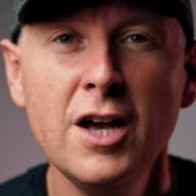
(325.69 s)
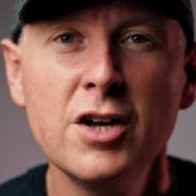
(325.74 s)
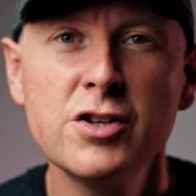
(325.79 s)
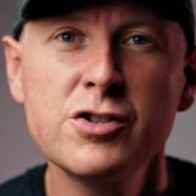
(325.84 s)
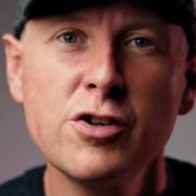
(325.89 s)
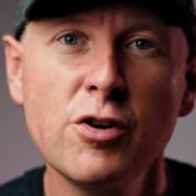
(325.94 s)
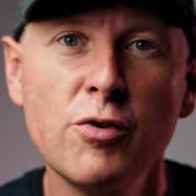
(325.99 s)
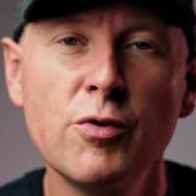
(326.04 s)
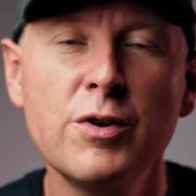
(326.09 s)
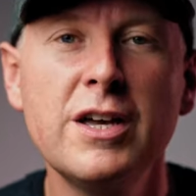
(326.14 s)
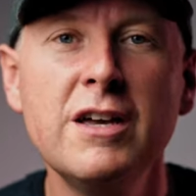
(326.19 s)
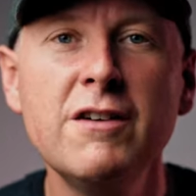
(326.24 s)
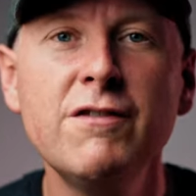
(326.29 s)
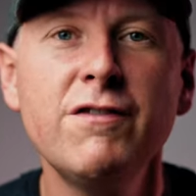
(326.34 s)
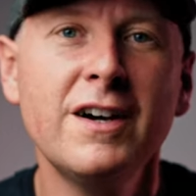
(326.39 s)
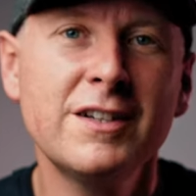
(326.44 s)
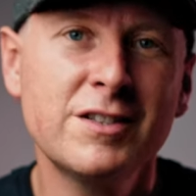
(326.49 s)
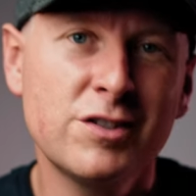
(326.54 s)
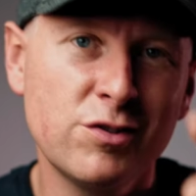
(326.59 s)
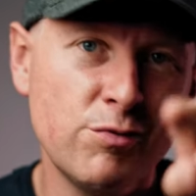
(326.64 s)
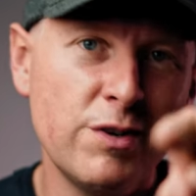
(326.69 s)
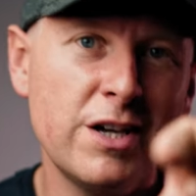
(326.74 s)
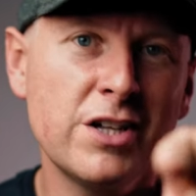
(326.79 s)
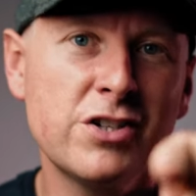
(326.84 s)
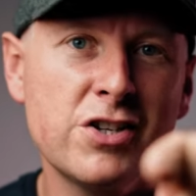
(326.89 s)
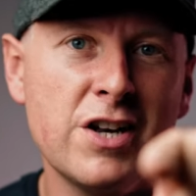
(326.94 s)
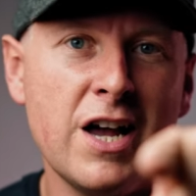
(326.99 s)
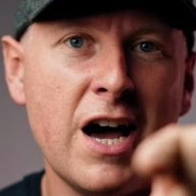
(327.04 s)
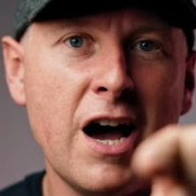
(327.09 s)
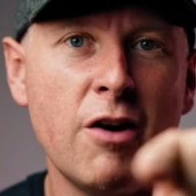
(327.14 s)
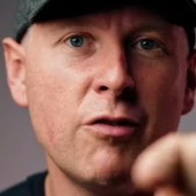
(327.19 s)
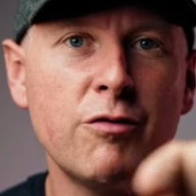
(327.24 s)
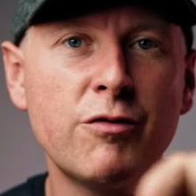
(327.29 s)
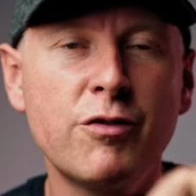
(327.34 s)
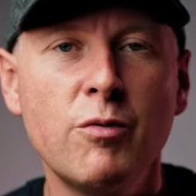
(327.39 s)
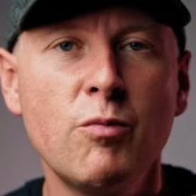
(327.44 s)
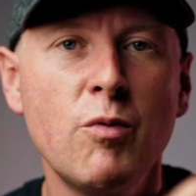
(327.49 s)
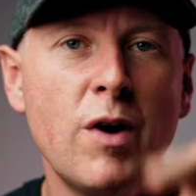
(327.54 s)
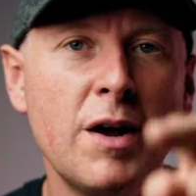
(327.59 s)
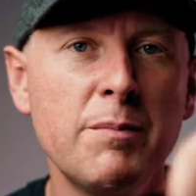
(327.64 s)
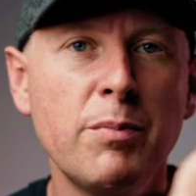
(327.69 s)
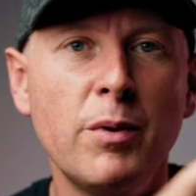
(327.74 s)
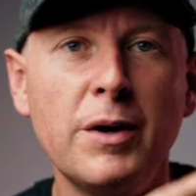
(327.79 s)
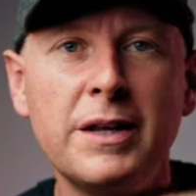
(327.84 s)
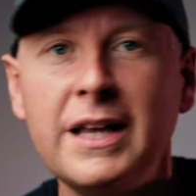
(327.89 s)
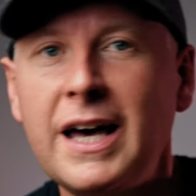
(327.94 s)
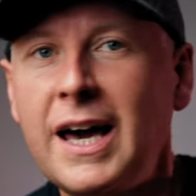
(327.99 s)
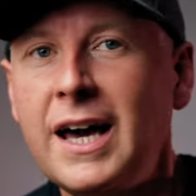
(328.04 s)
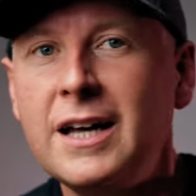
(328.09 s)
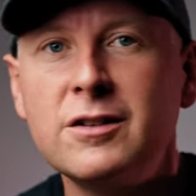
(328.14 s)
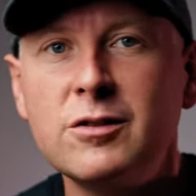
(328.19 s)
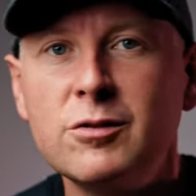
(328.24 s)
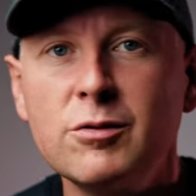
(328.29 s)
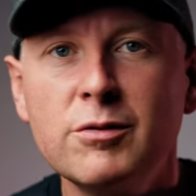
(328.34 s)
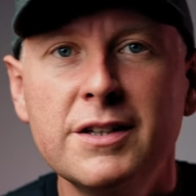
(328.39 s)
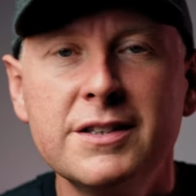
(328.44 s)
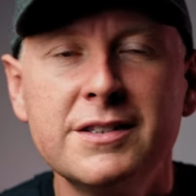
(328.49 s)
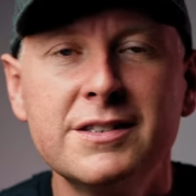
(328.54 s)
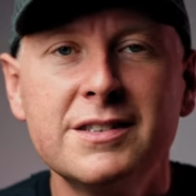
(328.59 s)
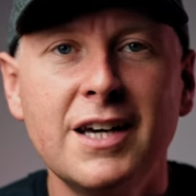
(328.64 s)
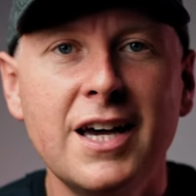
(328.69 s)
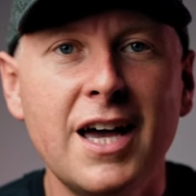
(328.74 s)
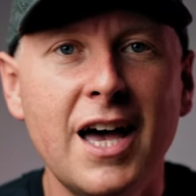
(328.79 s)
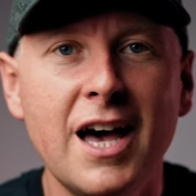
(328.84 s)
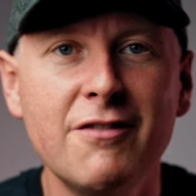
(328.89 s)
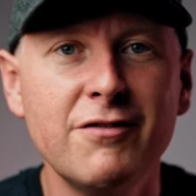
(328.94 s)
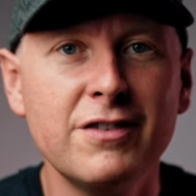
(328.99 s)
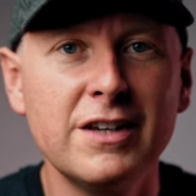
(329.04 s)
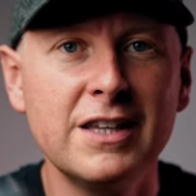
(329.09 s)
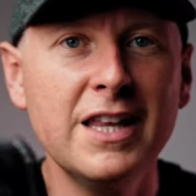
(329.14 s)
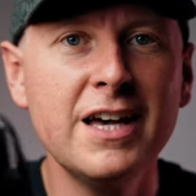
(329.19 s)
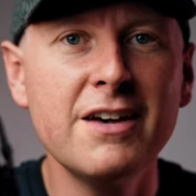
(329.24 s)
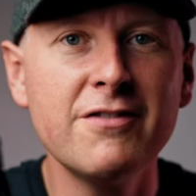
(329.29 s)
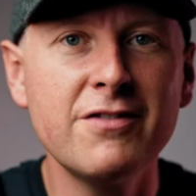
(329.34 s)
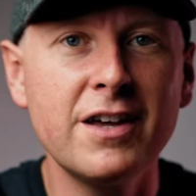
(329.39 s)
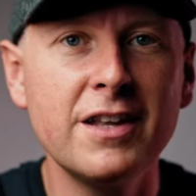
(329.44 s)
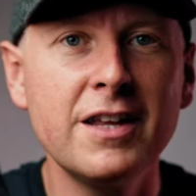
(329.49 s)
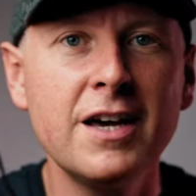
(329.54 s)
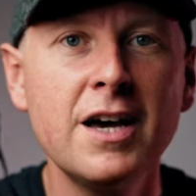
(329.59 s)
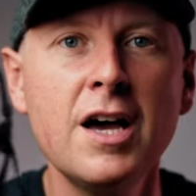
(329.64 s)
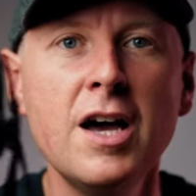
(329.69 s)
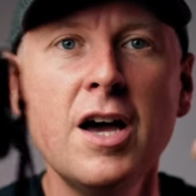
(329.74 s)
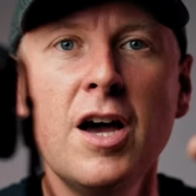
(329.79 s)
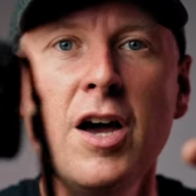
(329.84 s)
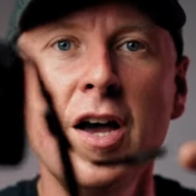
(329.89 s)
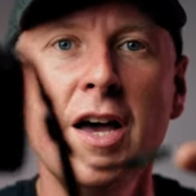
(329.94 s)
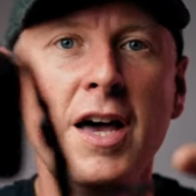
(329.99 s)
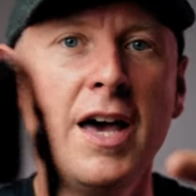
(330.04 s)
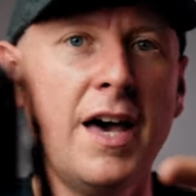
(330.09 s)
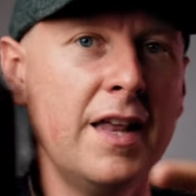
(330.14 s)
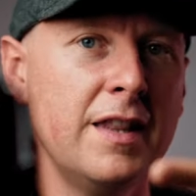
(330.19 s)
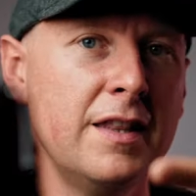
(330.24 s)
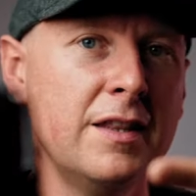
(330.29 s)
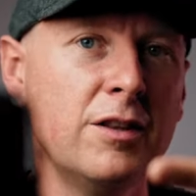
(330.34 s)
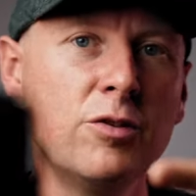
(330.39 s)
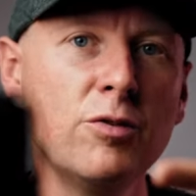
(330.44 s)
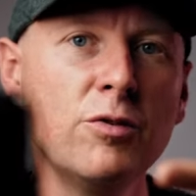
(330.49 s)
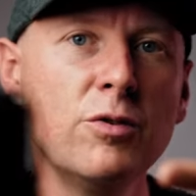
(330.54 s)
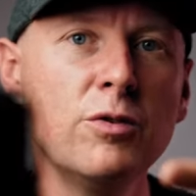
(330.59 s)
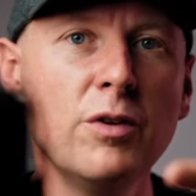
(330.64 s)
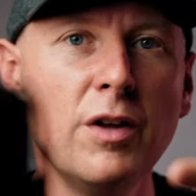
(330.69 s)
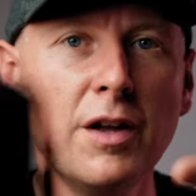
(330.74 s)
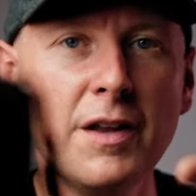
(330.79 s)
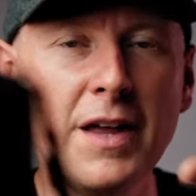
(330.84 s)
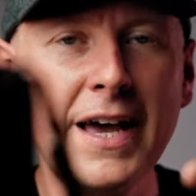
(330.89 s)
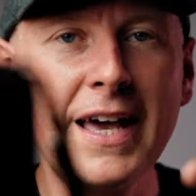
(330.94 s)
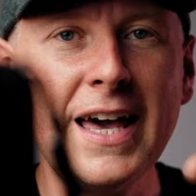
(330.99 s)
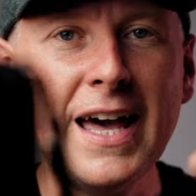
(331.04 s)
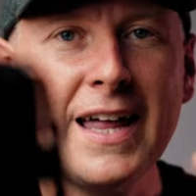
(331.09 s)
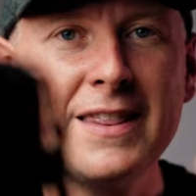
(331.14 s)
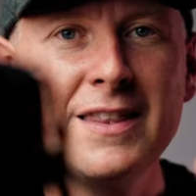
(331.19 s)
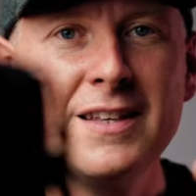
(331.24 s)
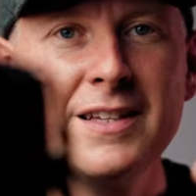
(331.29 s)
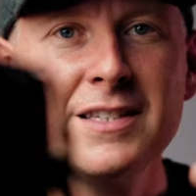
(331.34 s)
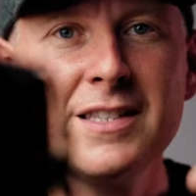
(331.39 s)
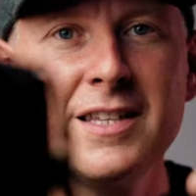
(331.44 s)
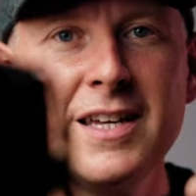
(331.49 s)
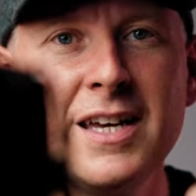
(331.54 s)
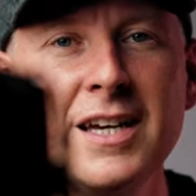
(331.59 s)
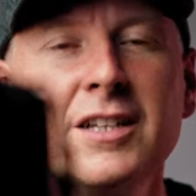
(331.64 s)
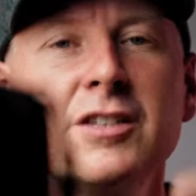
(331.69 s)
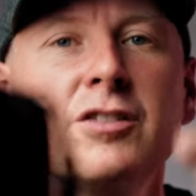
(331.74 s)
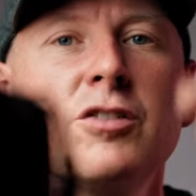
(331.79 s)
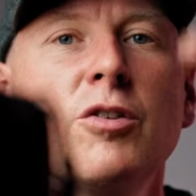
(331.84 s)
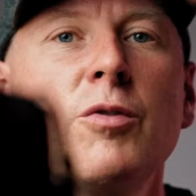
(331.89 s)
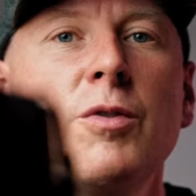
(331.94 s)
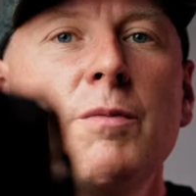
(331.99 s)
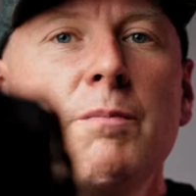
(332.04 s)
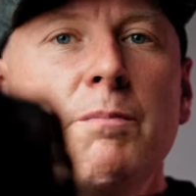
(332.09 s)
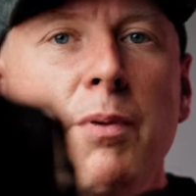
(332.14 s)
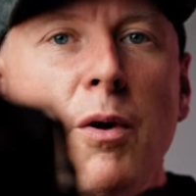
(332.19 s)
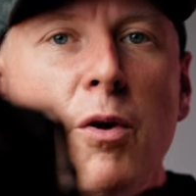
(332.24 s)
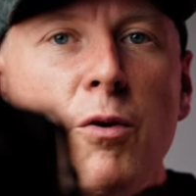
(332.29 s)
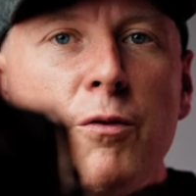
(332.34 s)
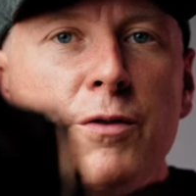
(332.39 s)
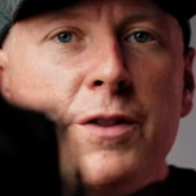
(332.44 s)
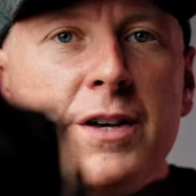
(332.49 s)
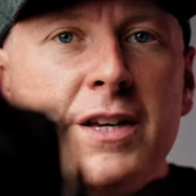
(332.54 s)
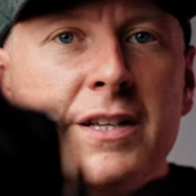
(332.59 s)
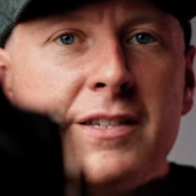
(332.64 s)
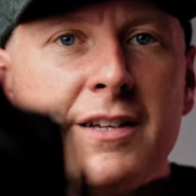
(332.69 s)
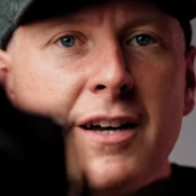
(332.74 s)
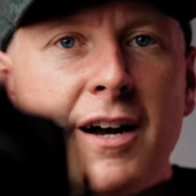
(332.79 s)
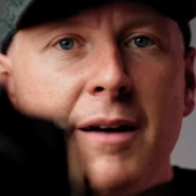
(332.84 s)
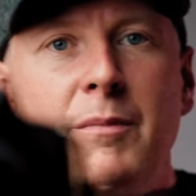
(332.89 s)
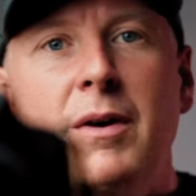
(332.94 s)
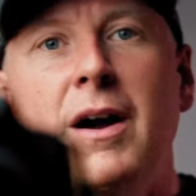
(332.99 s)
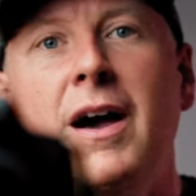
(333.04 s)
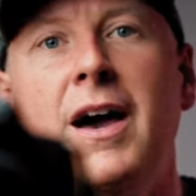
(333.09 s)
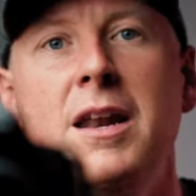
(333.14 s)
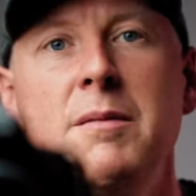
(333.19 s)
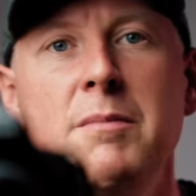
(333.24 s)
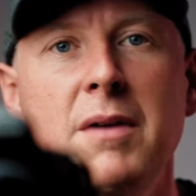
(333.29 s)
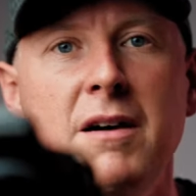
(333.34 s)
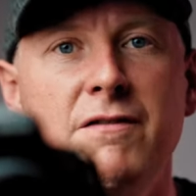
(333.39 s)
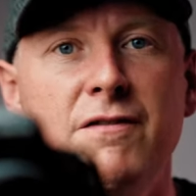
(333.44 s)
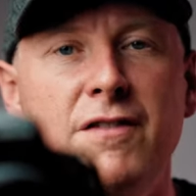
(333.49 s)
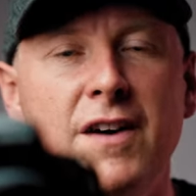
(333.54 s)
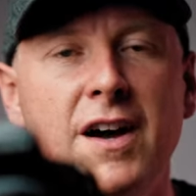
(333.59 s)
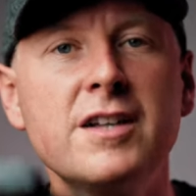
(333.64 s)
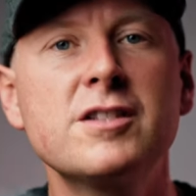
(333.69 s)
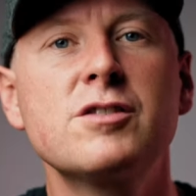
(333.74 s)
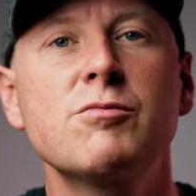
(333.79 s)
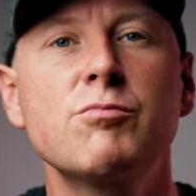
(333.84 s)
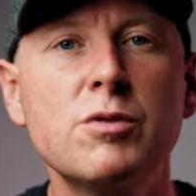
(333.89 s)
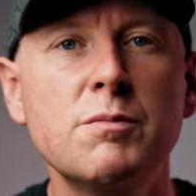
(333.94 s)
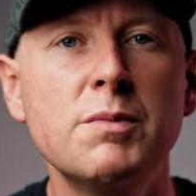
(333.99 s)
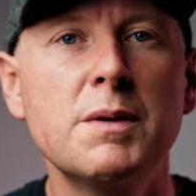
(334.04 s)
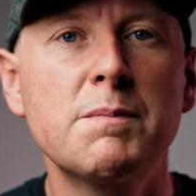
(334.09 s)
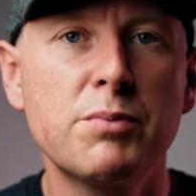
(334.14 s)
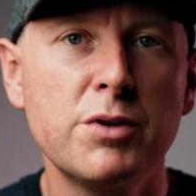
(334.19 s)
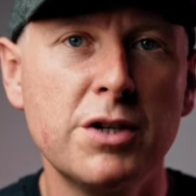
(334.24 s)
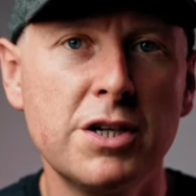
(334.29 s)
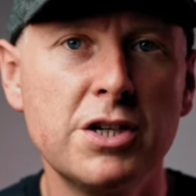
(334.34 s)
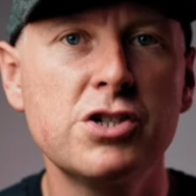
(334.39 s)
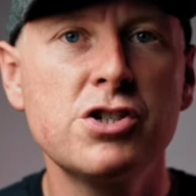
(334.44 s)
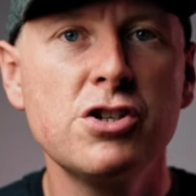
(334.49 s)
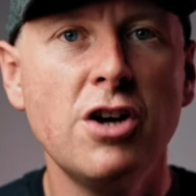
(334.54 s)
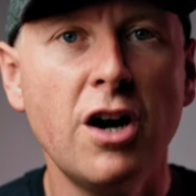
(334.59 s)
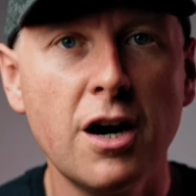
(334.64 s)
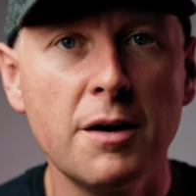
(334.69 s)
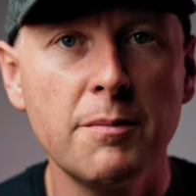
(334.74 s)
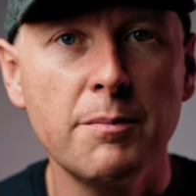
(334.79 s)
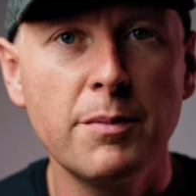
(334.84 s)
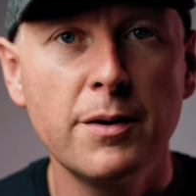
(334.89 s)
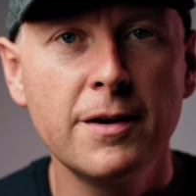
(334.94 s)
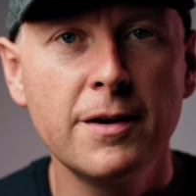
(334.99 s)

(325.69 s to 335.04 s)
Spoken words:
So if I switch now from 1.8 to, let's say, f11 and do again this thing, so both this camera and my face would be pretty sharp.